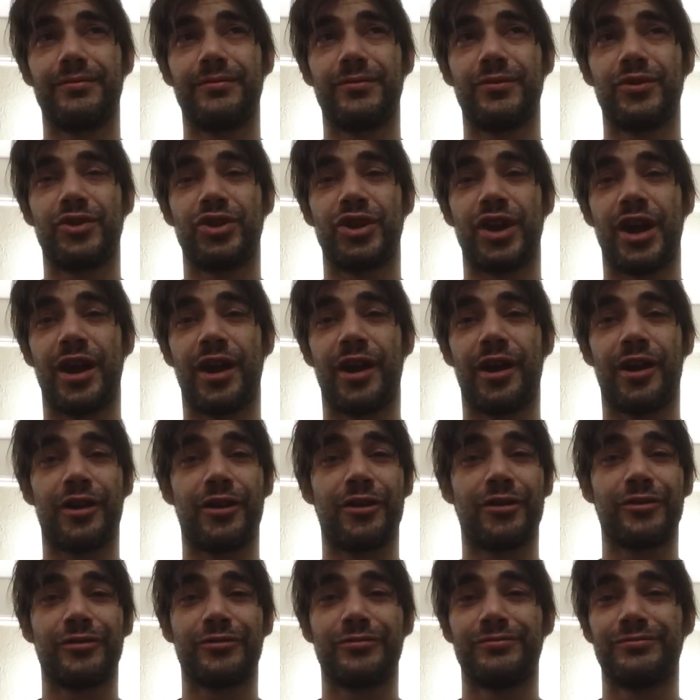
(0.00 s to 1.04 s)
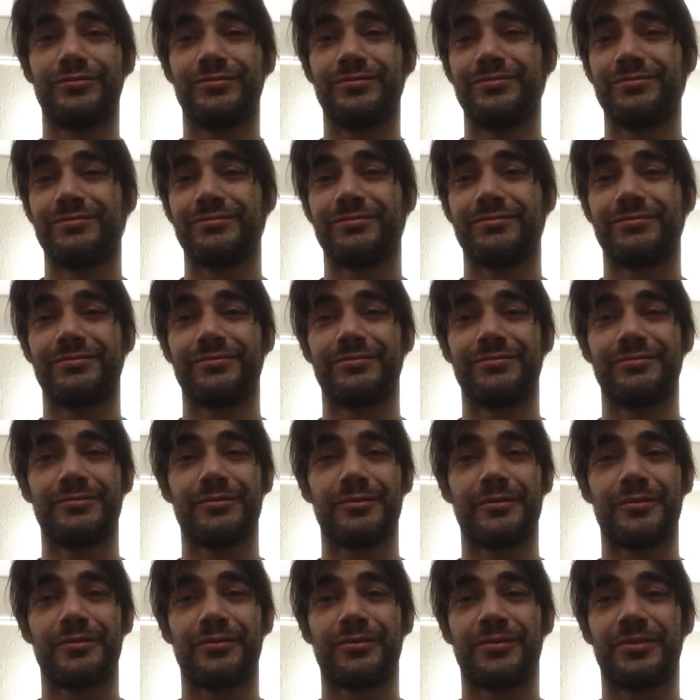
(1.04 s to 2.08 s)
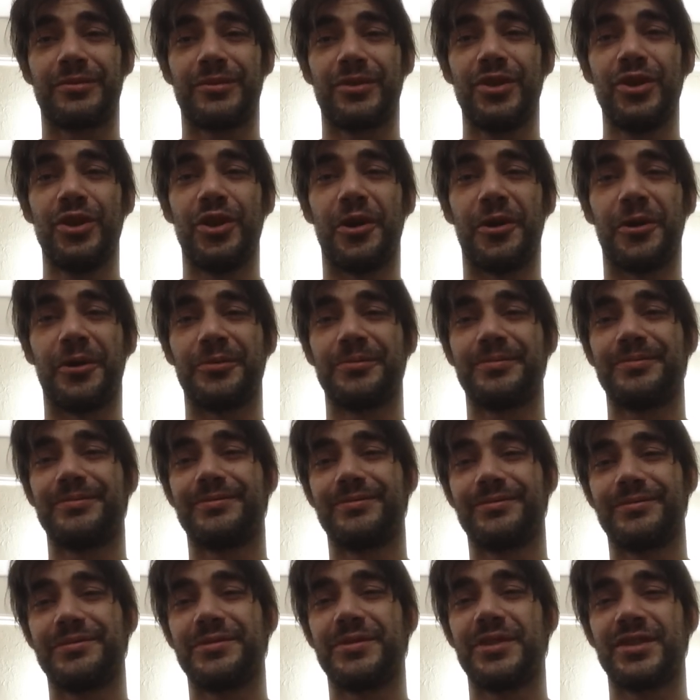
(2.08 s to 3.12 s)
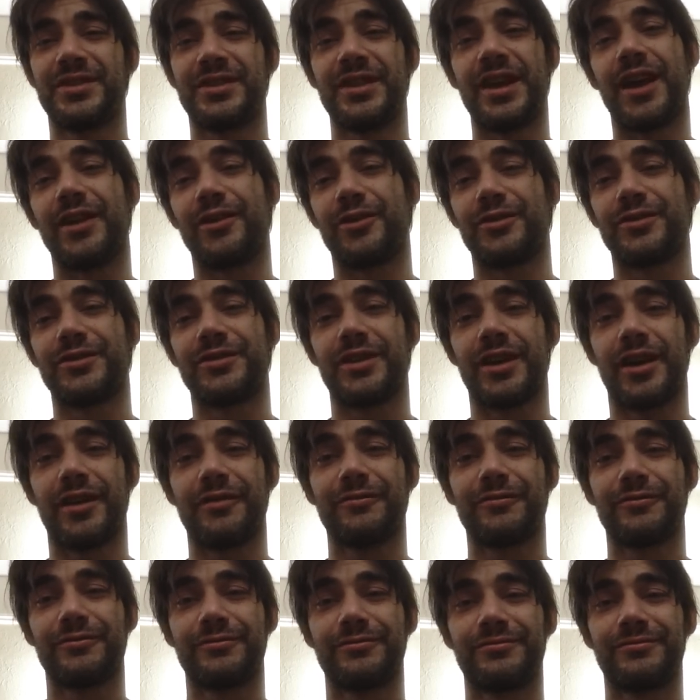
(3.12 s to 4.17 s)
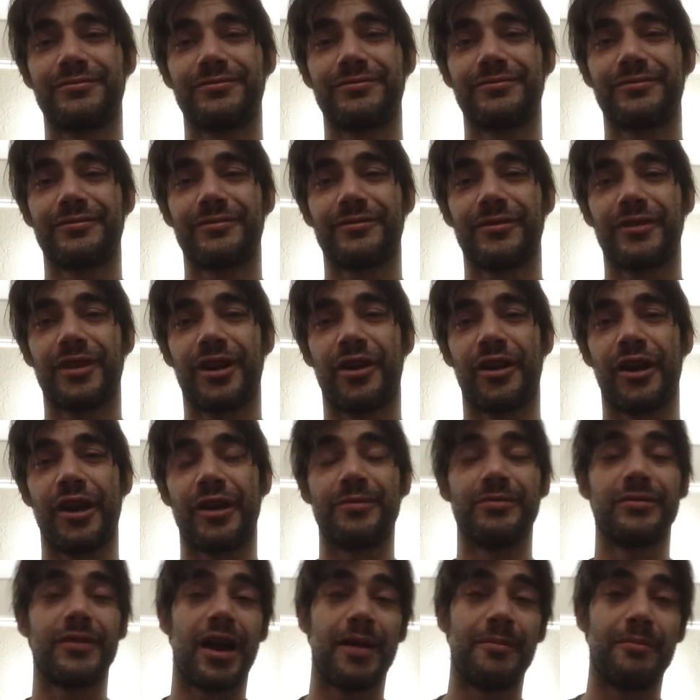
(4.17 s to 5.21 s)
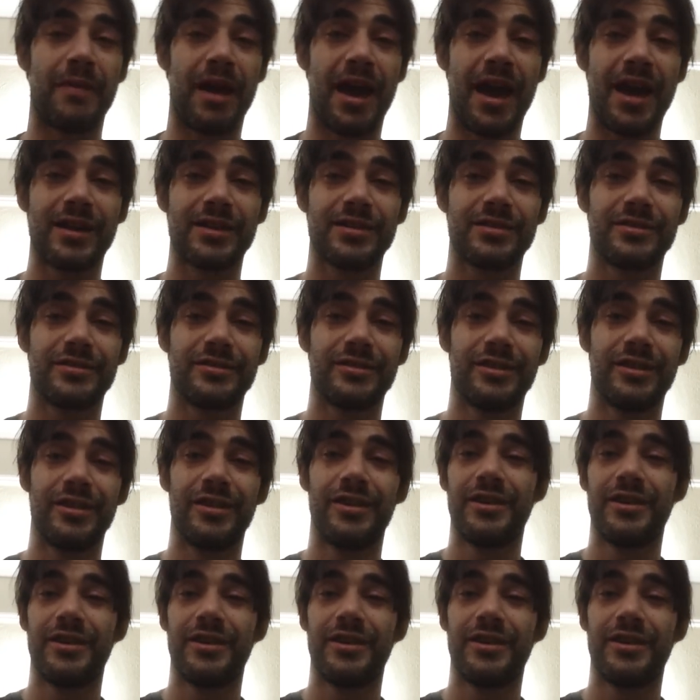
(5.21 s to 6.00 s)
share, you know, the standard stuff. Alright, I'm Max.